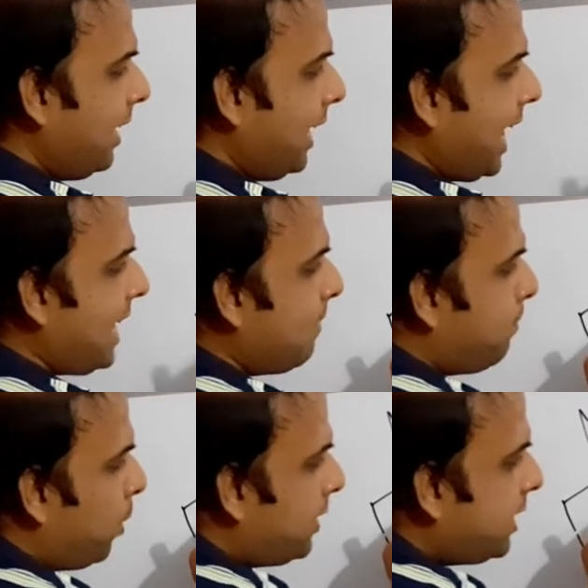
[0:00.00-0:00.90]
In the
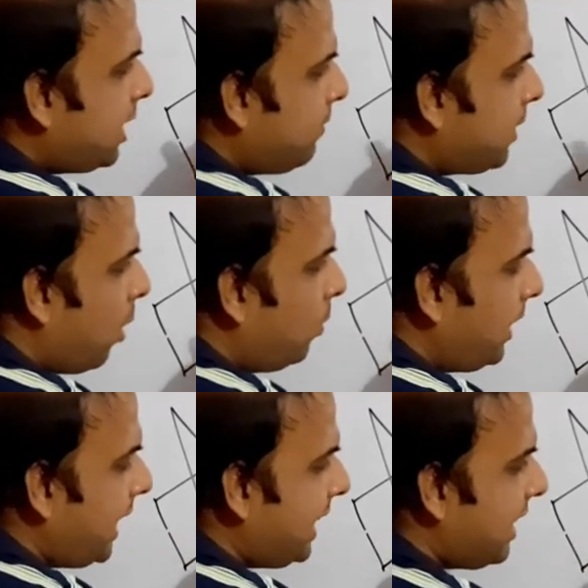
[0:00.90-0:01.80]
process of
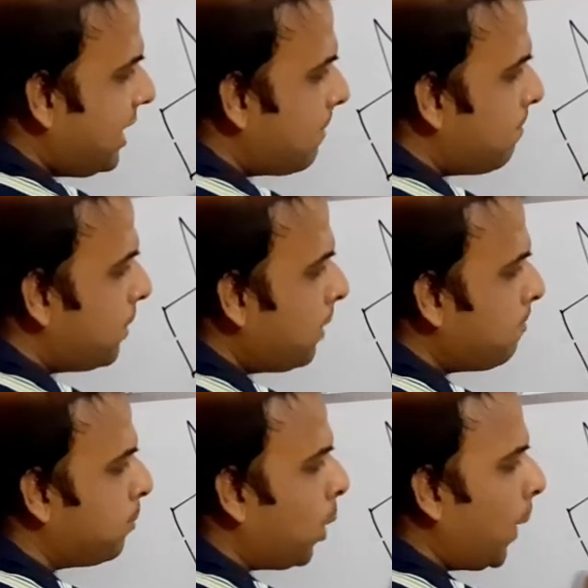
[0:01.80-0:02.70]
counting the number
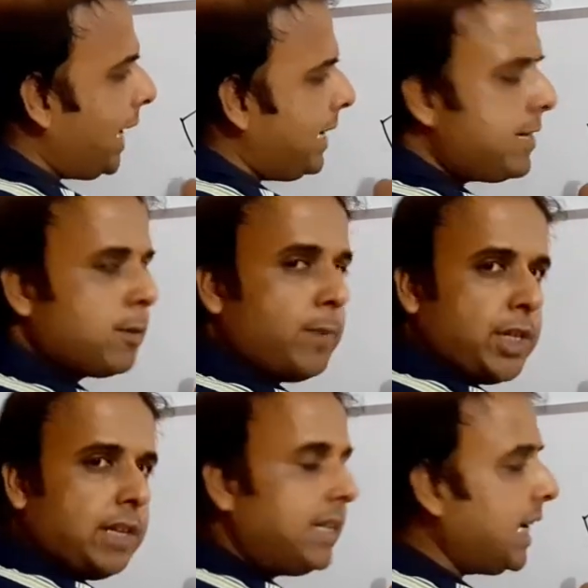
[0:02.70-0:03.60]
of points which
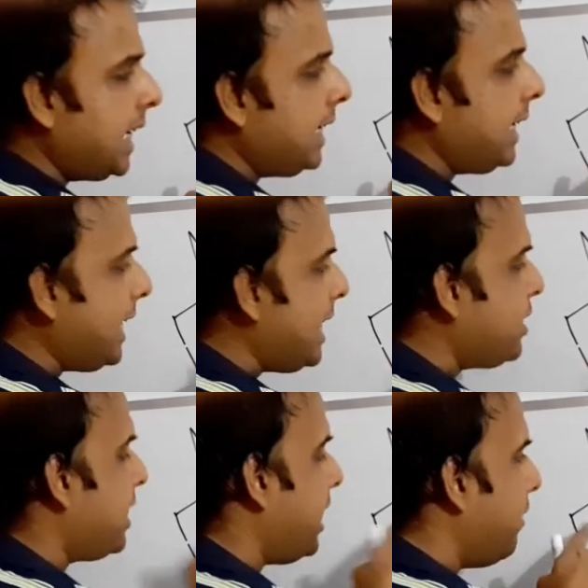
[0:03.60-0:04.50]
are there in each
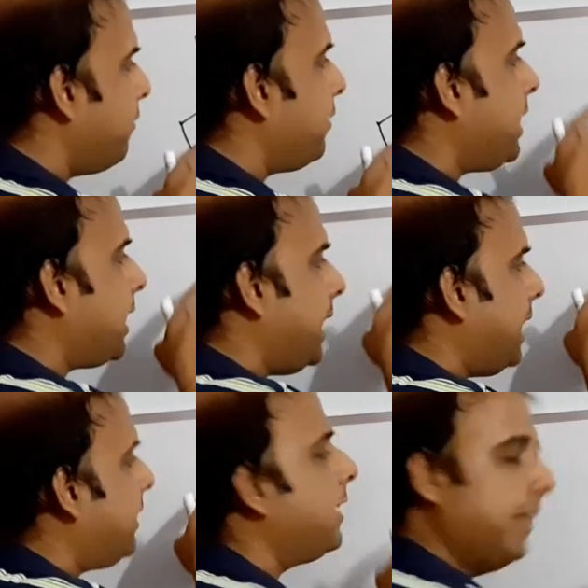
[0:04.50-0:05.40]
and every
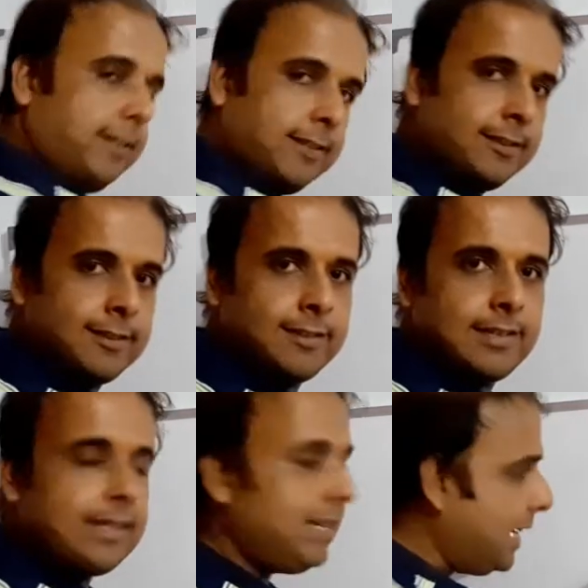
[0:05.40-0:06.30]
connector,
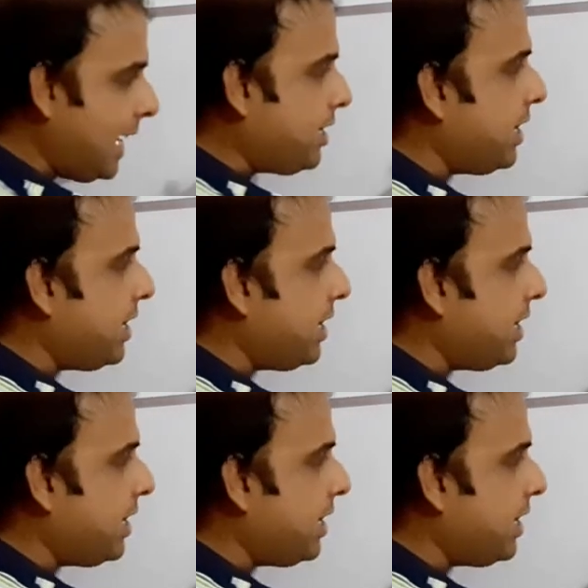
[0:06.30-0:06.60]
you